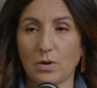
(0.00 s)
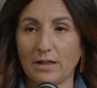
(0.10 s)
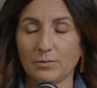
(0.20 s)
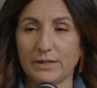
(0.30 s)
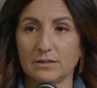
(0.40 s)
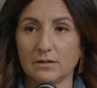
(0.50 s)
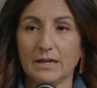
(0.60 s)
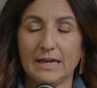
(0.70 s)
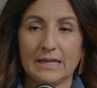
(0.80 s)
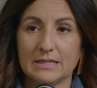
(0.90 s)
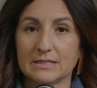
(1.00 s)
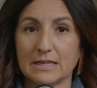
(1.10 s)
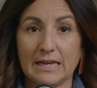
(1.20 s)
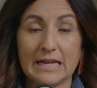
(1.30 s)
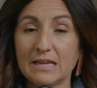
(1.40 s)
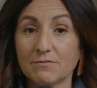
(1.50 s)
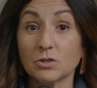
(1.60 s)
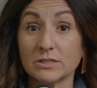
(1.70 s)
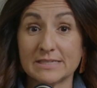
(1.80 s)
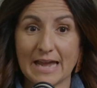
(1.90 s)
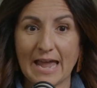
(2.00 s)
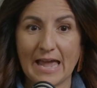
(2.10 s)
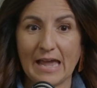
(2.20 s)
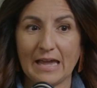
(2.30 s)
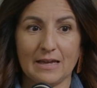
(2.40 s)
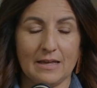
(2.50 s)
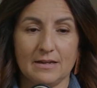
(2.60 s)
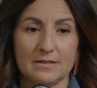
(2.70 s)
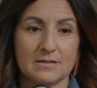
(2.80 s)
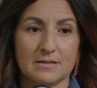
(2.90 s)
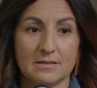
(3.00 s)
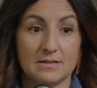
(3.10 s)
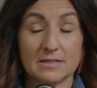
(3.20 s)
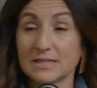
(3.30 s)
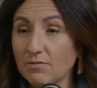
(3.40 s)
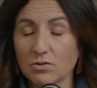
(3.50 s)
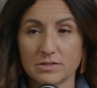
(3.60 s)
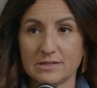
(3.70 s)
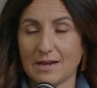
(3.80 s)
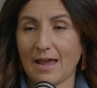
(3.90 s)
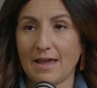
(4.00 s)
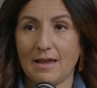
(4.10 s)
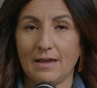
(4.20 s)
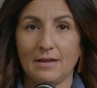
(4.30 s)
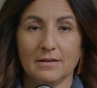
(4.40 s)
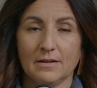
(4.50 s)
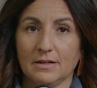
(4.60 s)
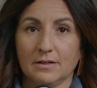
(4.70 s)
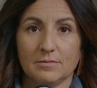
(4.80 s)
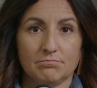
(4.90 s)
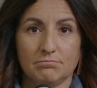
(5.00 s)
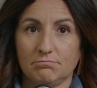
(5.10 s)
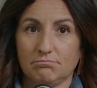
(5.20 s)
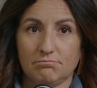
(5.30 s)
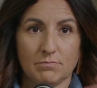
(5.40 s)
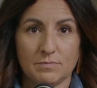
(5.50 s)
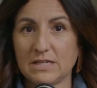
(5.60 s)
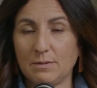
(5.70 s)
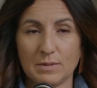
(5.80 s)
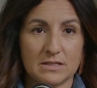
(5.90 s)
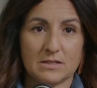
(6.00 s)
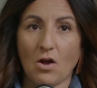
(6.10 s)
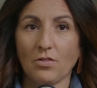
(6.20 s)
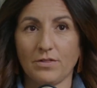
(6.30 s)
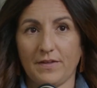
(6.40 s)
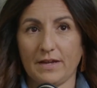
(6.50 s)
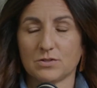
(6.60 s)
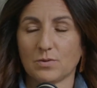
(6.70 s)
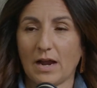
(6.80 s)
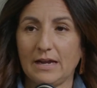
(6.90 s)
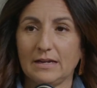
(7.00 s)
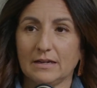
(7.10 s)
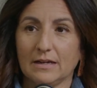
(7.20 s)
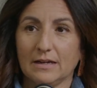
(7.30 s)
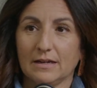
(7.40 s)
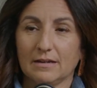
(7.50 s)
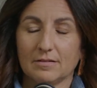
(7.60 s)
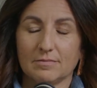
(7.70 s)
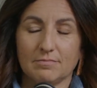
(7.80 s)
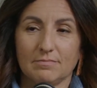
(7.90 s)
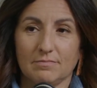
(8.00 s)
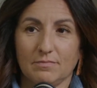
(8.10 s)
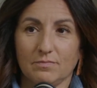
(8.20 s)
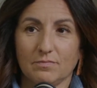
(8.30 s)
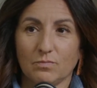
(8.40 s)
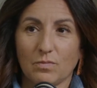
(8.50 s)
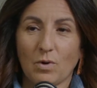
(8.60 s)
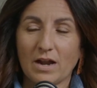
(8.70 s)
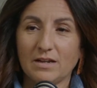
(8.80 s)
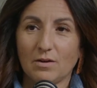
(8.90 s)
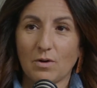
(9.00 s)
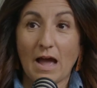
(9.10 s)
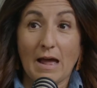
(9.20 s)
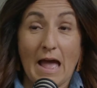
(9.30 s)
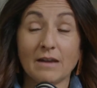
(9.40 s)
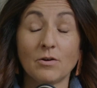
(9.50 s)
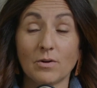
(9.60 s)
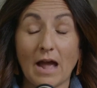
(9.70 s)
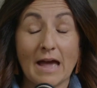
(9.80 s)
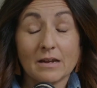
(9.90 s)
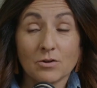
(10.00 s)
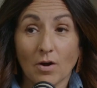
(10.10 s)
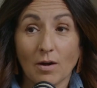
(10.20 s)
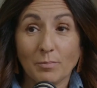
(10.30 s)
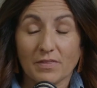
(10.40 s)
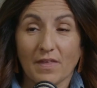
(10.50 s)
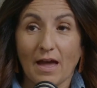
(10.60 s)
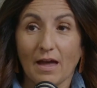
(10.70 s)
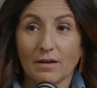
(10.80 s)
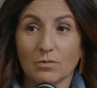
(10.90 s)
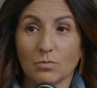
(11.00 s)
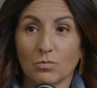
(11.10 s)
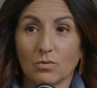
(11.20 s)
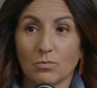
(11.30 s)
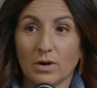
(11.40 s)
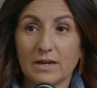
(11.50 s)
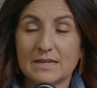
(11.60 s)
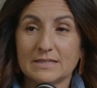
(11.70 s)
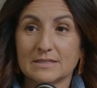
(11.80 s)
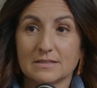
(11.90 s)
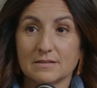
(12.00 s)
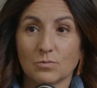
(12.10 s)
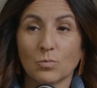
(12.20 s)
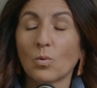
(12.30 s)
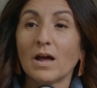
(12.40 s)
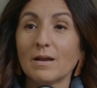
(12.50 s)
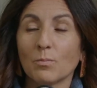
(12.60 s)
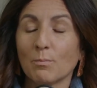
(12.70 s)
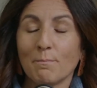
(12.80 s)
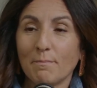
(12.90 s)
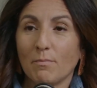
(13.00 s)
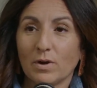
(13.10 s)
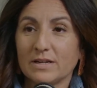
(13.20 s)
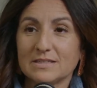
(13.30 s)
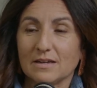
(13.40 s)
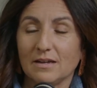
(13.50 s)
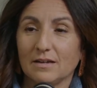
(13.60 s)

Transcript: Halloween. Yep. It is an evil day. It is the devil's day. Demons, all the things, right? Mm-hmm. Why do you, I? I don't. I didn't grow up with that. What is what? Yeah. What is it?